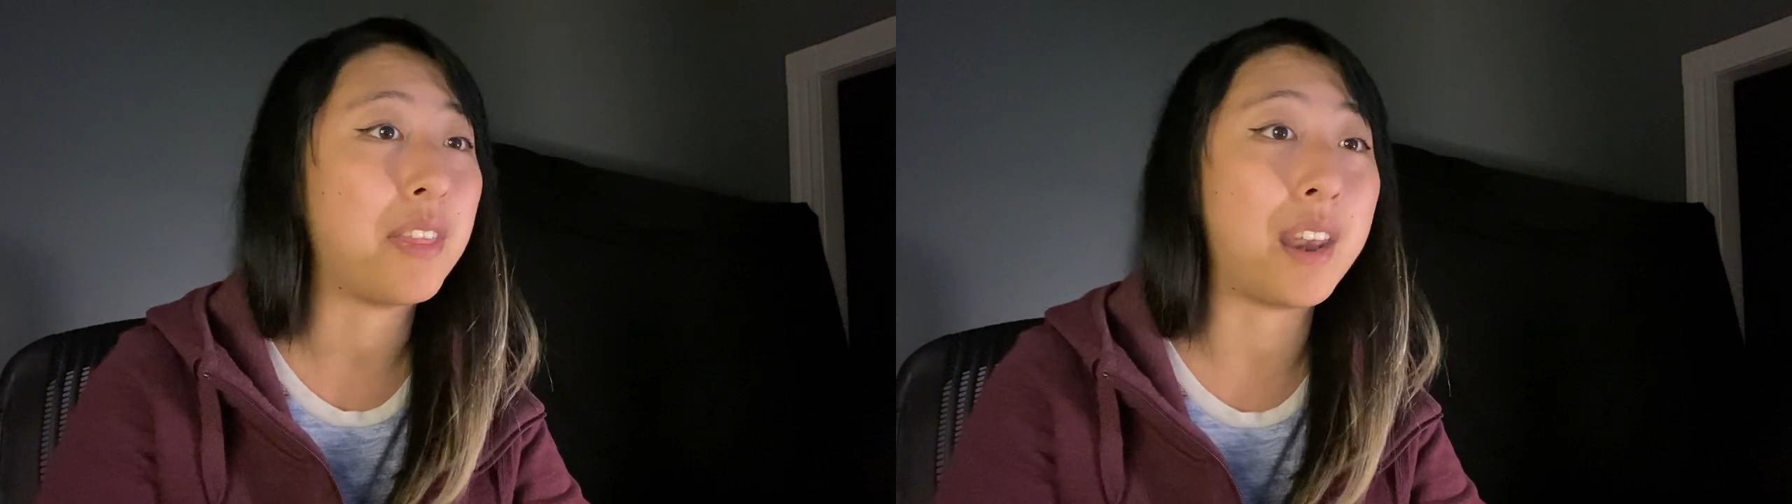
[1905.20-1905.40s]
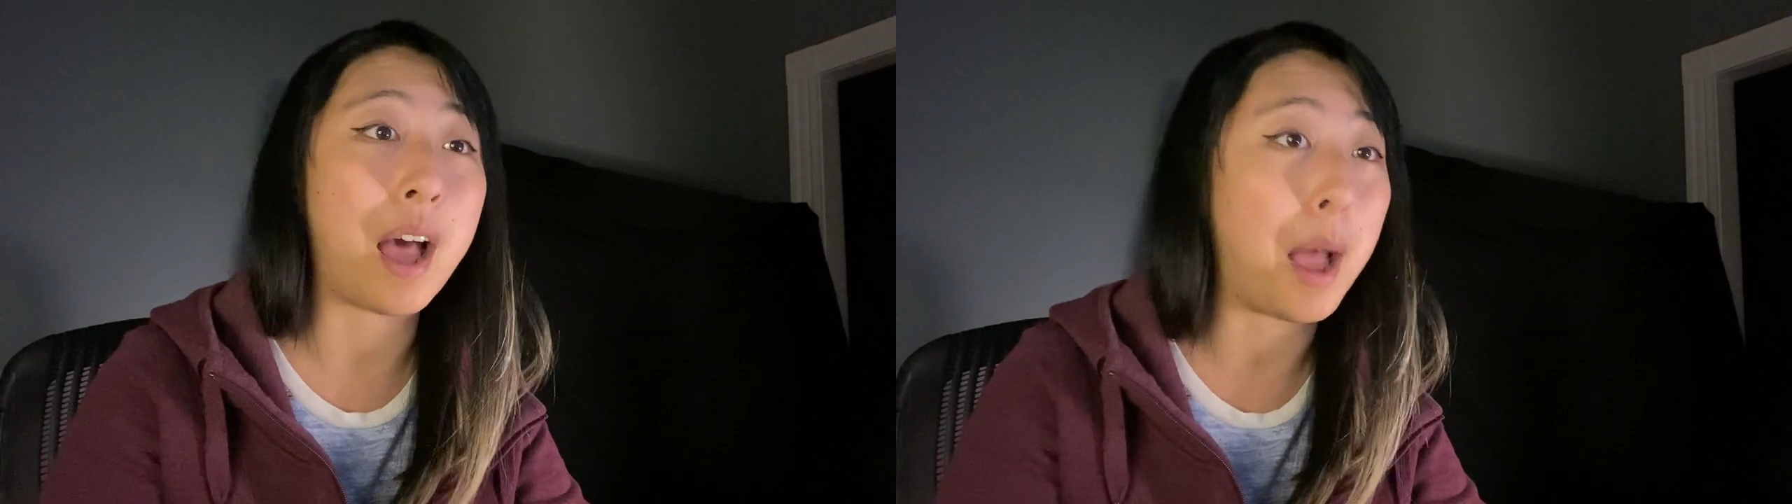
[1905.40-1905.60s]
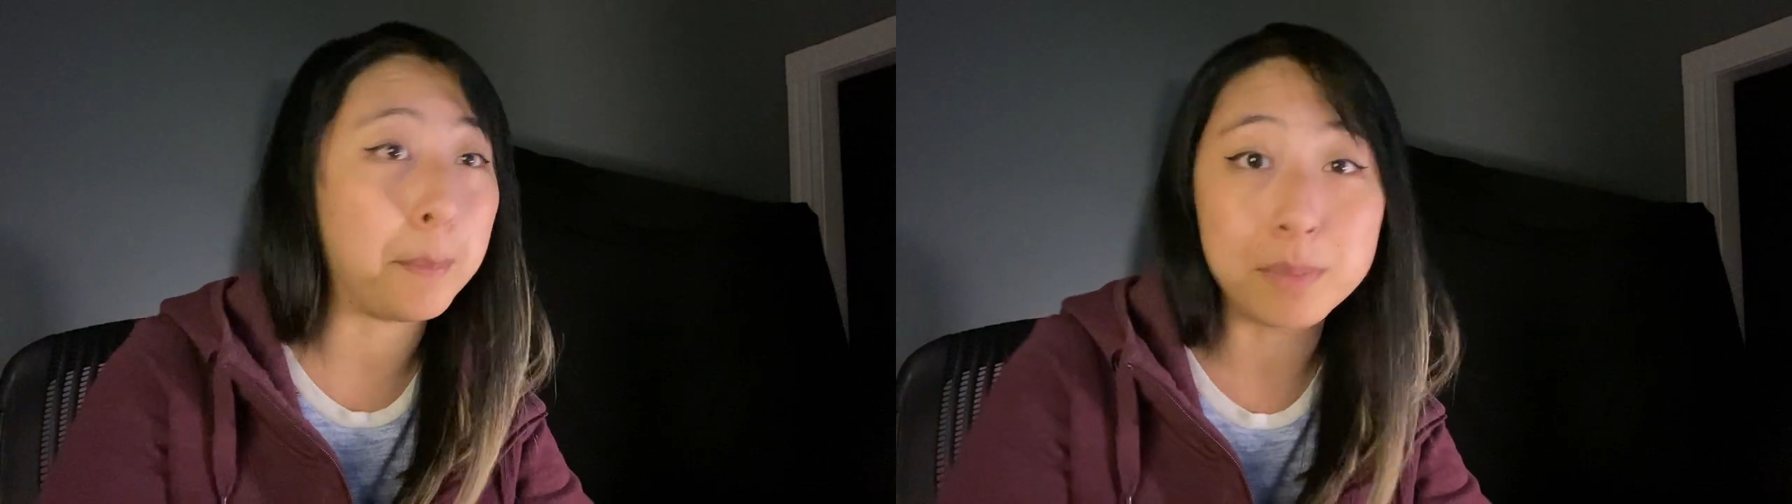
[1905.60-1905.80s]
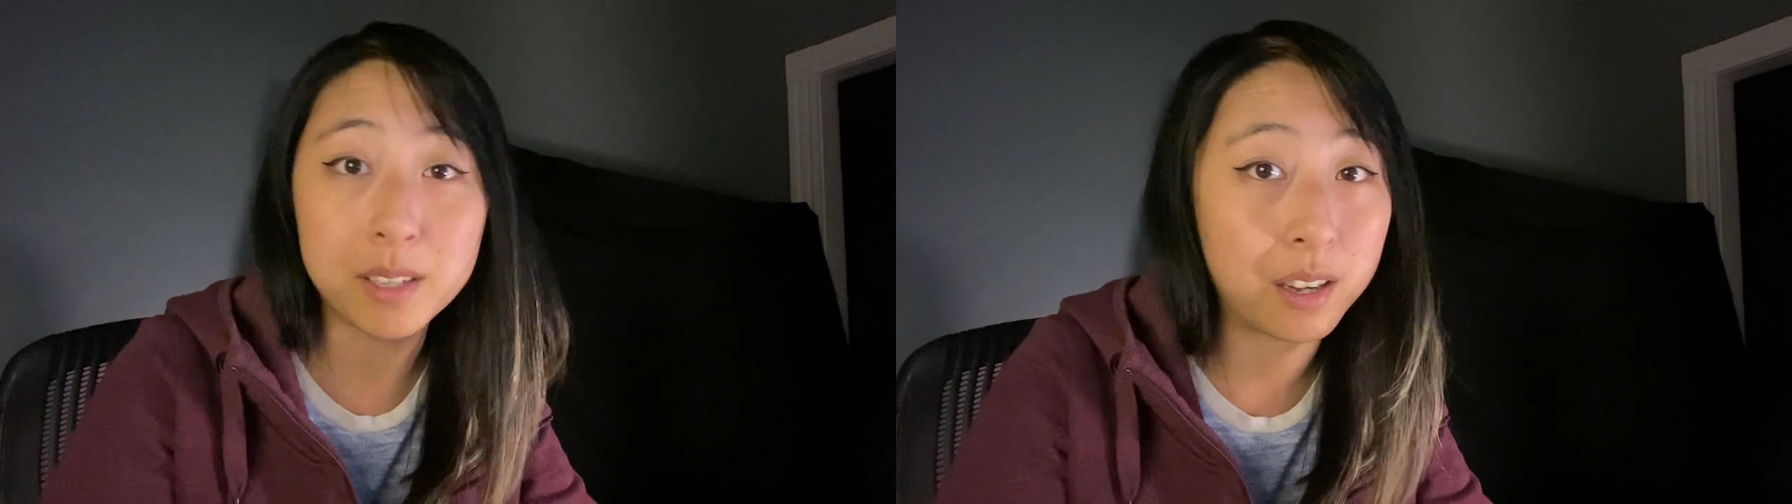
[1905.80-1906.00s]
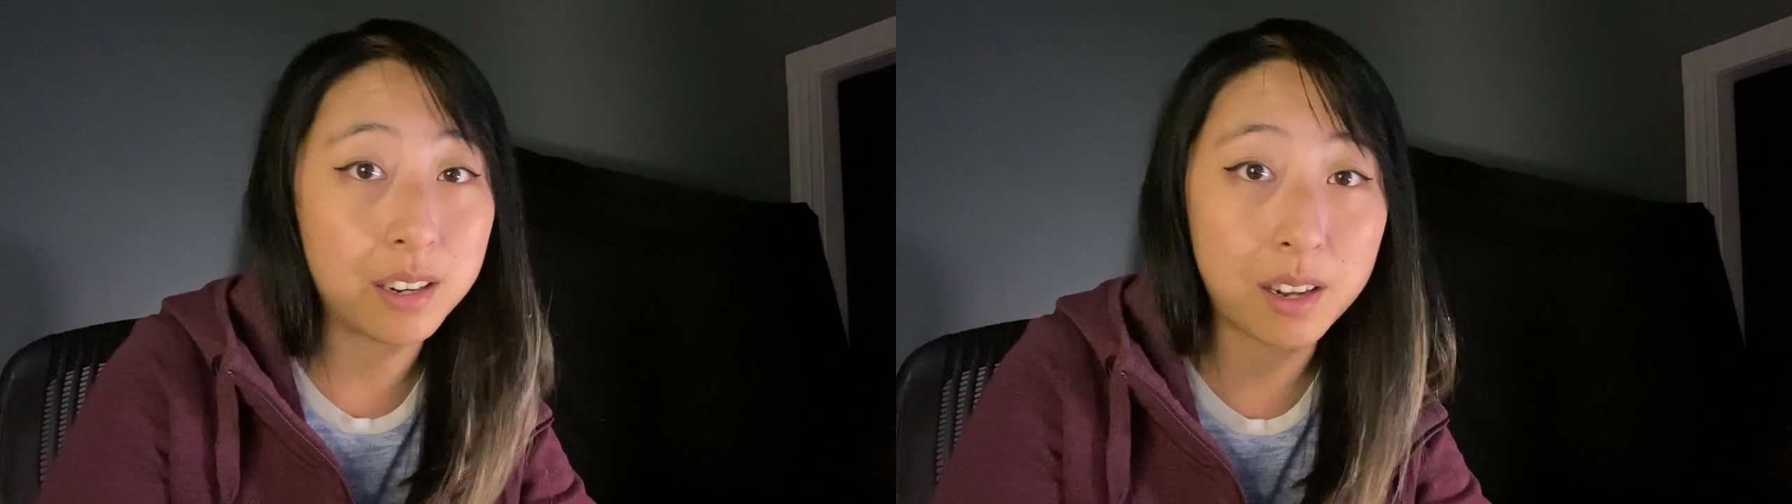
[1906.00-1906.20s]
that I'm
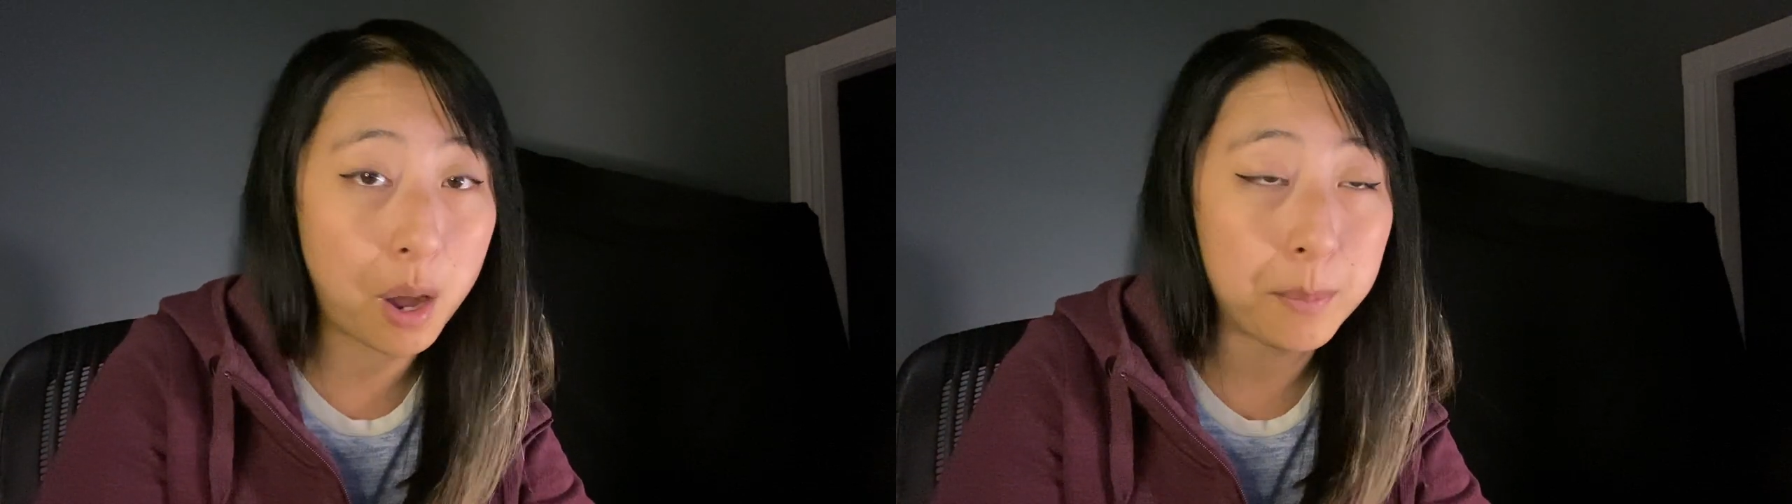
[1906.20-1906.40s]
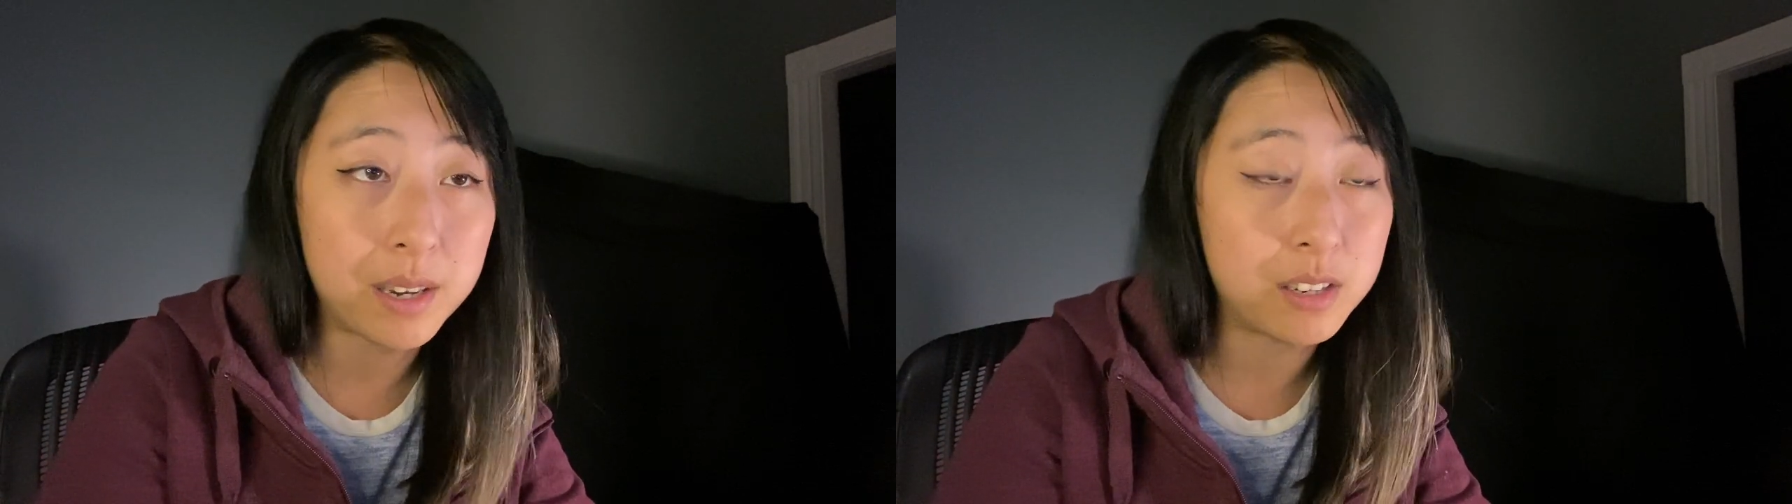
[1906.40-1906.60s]
gonna come in